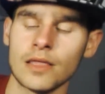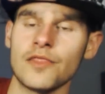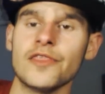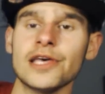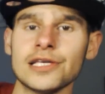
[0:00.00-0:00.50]

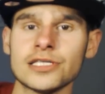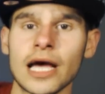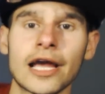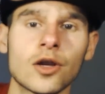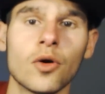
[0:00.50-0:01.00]
This,
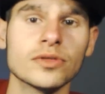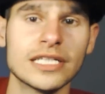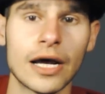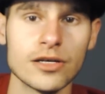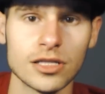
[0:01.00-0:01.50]
I can hold it
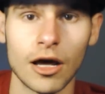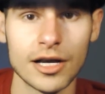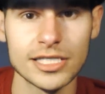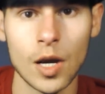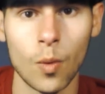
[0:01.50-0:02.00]
down as
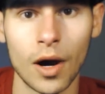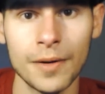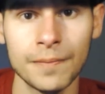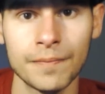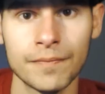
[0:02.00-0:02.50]
long as I
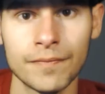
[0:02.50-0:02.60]
want,